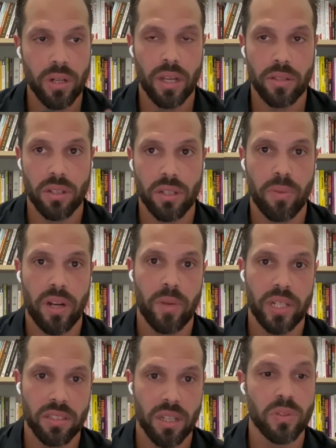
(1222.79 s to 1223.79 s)
took it upon
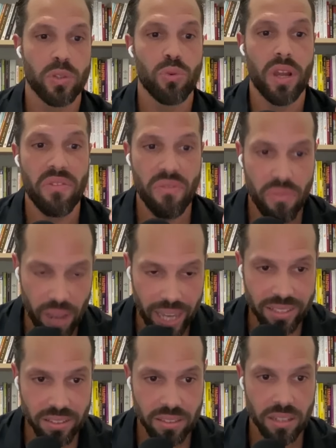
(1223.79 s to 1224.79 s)
myself to
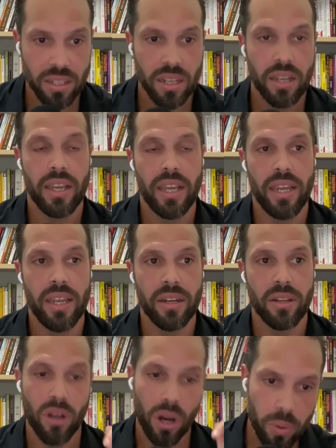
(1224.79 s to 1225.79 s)
invest
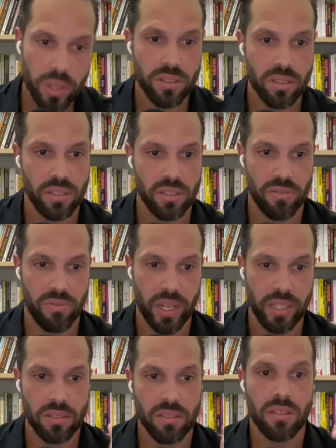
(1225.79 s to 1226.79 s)
in going to these
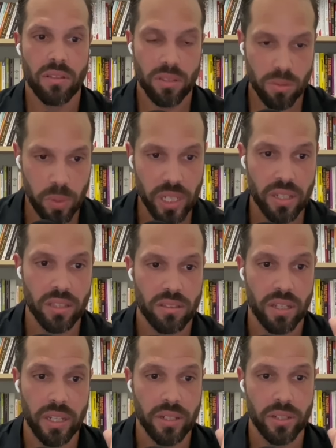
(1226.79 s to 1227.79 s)
events, speaking
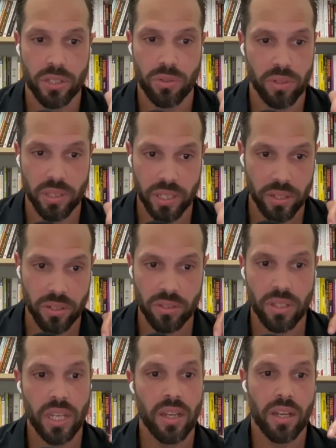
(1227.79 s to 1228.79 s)
to industry leaders,
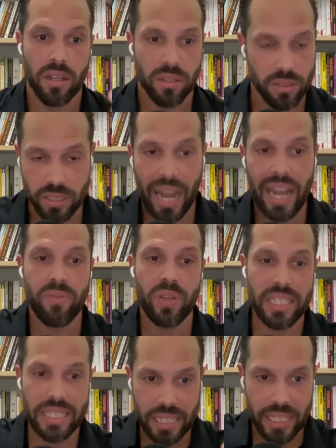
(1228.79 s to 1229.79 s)

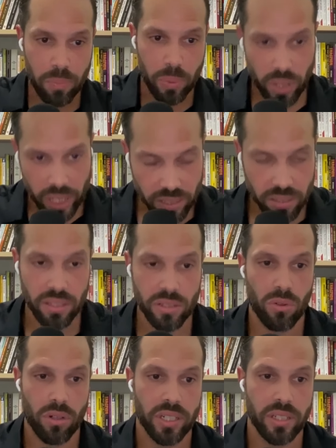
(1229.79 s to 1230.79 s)
diving deeper into these
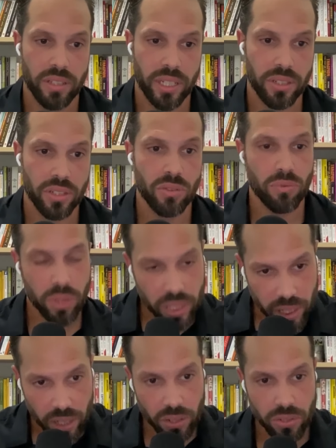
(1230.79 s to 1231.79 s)
organizations,
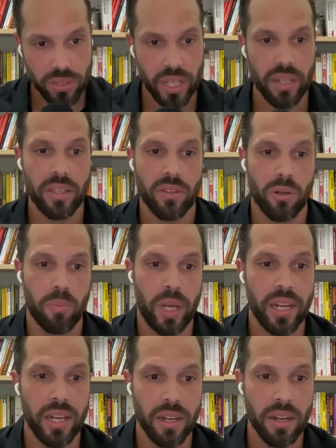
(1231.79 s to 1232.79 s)
really understanding their
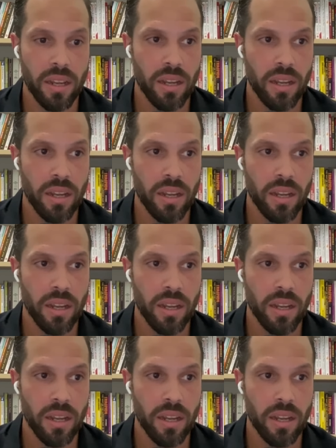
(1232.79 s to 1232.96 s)
pain.